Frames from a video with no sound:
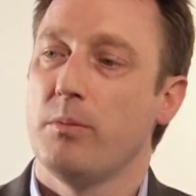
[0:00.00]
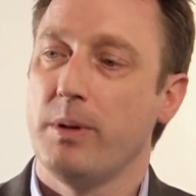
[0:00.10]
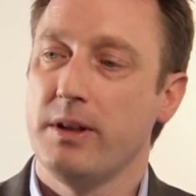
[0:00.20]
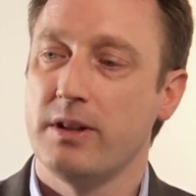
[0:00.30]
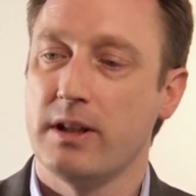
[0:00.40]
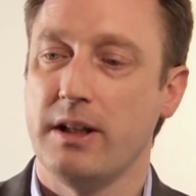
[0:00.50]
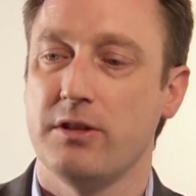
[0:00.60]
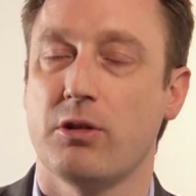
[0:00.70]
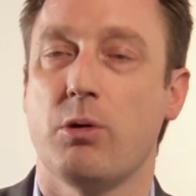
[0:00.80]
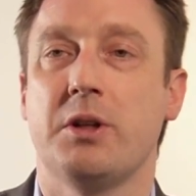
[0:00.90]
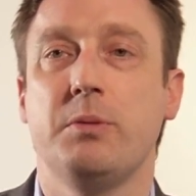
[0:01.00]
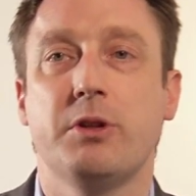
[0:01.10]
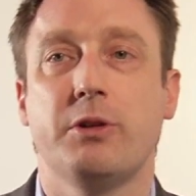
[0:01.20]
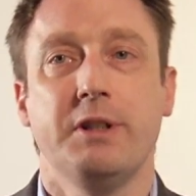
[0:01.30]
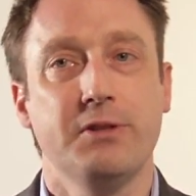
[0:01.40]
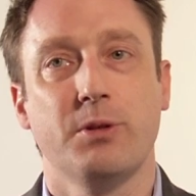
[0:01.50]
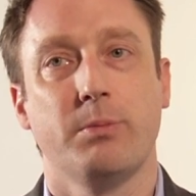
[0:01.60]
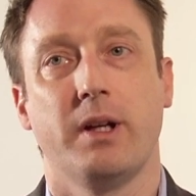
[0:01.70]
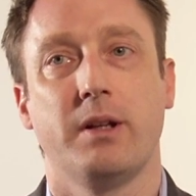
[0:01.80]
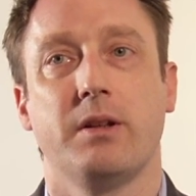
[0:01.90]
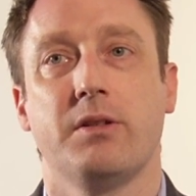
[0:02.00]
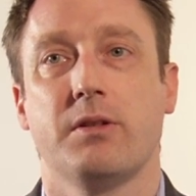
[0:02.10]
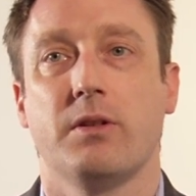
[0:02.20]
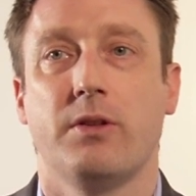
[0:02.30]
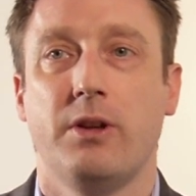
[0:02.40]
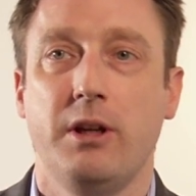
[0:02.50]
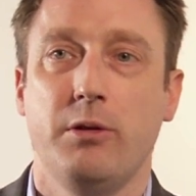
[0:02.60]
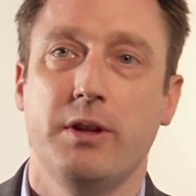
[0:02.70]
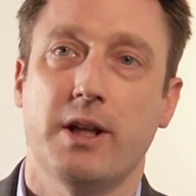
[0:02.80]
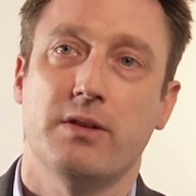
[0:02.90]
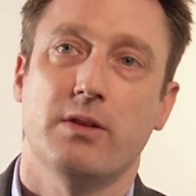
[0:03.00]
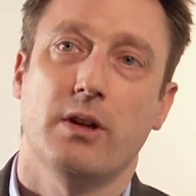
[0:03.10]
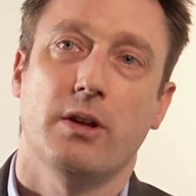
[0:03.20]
Basically, so quantum coherence domain is a theory that's